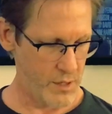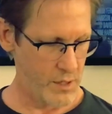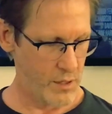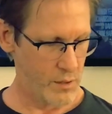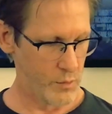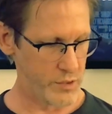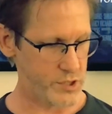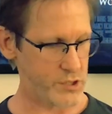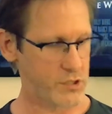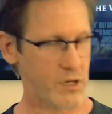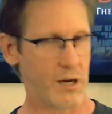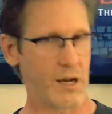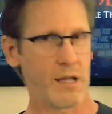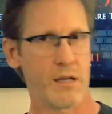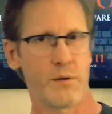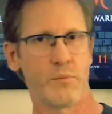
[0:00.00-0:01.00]
which is
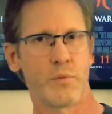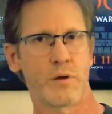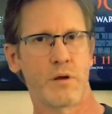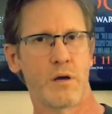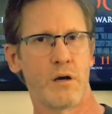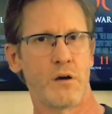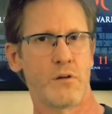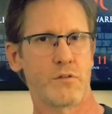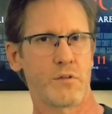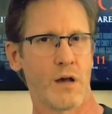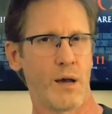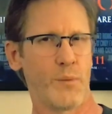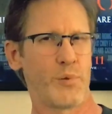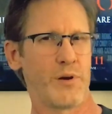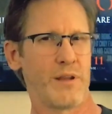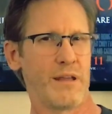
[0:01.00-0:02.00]
great, because I'm
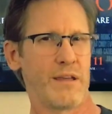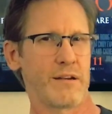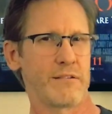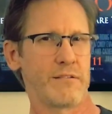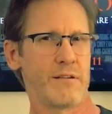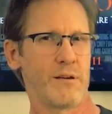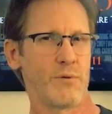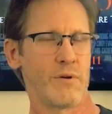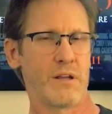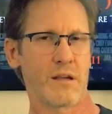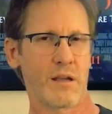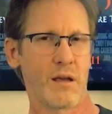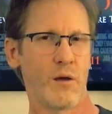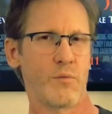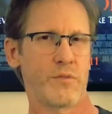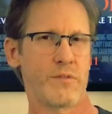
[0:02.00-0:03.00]
pretty ignorant when it
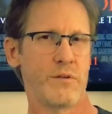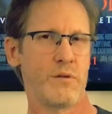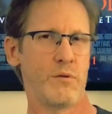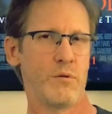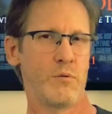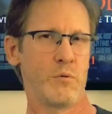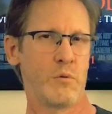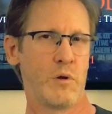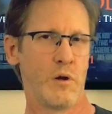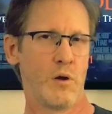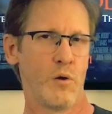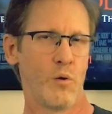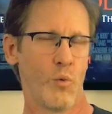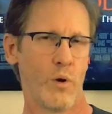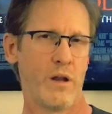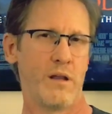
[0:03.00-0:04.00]
comes to
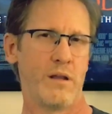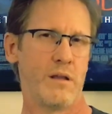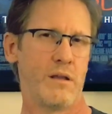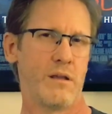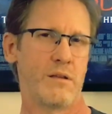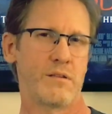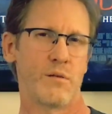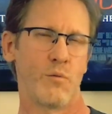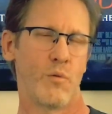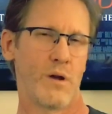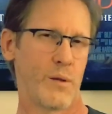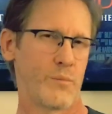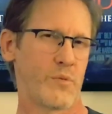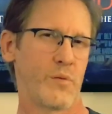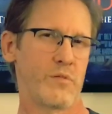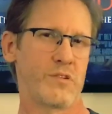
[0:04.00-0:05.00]
what it is and what I'm
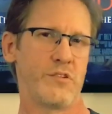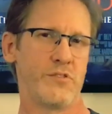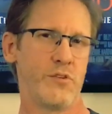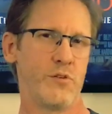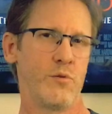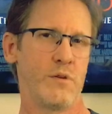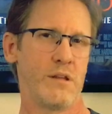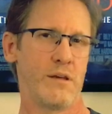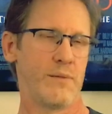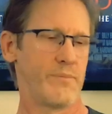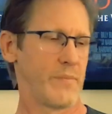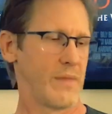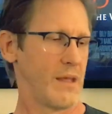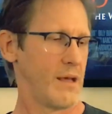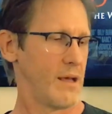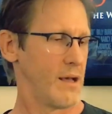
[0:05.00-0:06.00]
supposed to do with it.
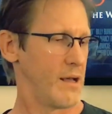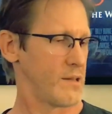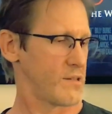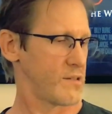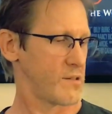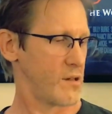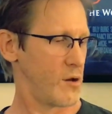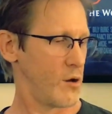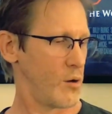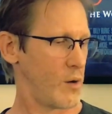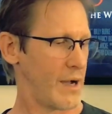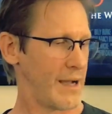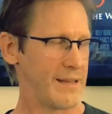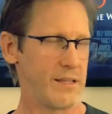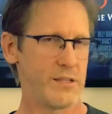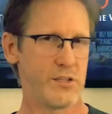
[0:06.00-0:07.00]
And so
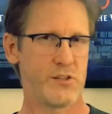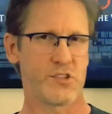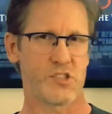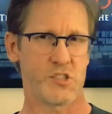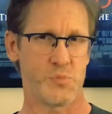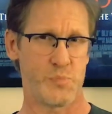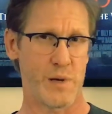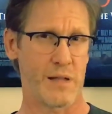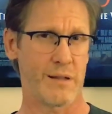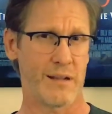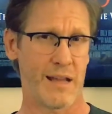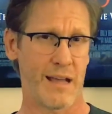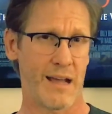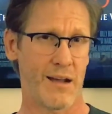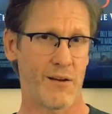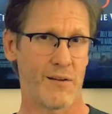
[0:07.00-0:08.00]
I need you to spell it
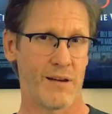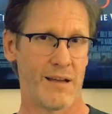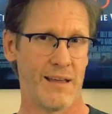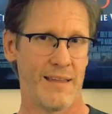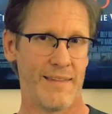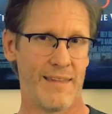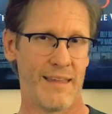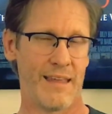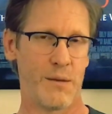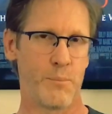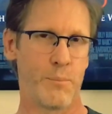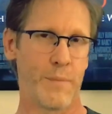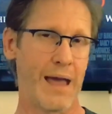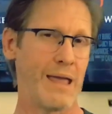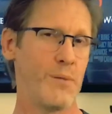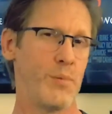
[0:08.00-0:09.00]
out, and then
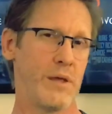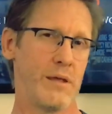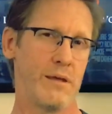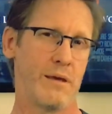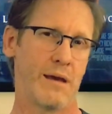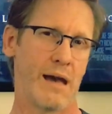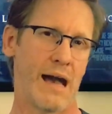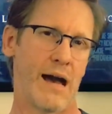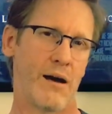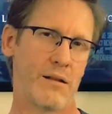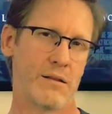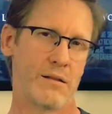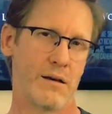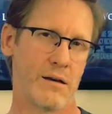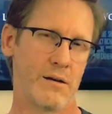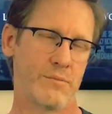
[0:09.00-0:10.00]
maybe
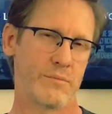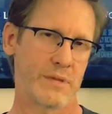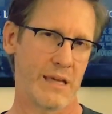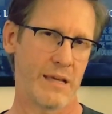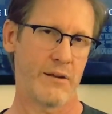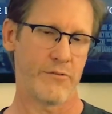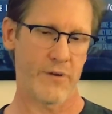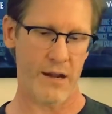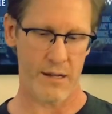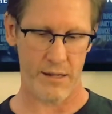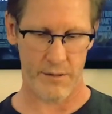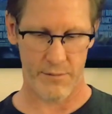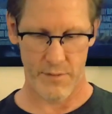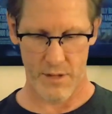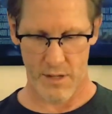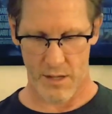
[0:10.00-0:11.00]
I'll get it right.
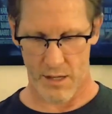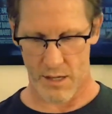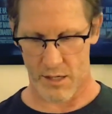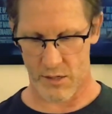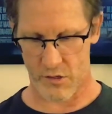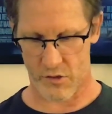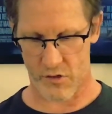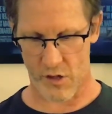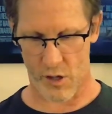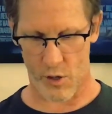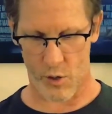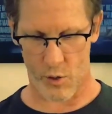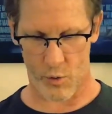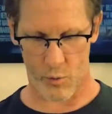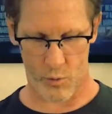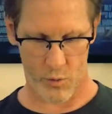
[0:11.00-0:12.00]
And
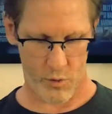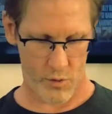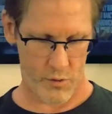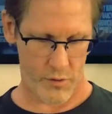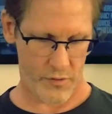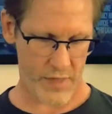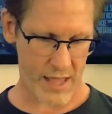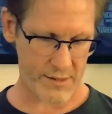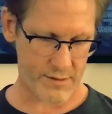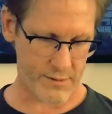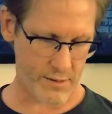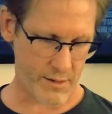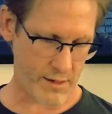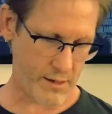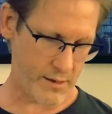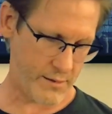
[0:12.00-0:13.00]
so that's
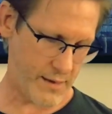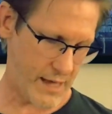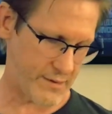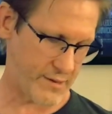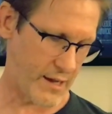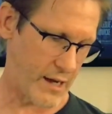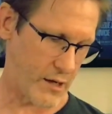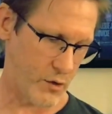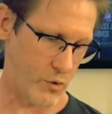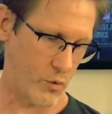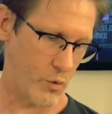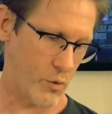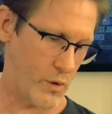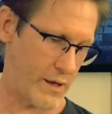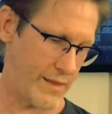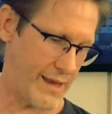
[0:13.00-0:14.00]
kind of
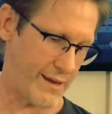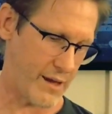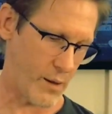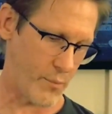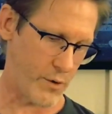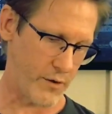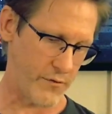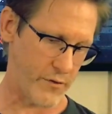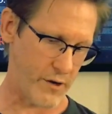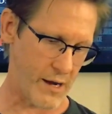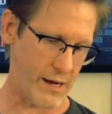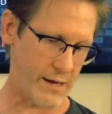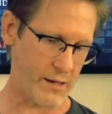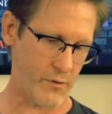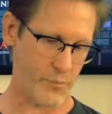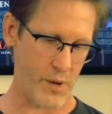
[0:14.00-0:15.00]
cool. And they come in a
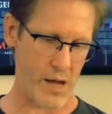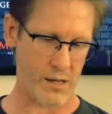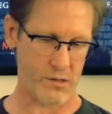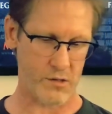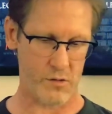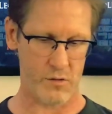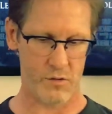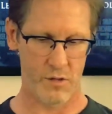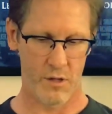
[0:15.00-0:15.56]
variety of boxes.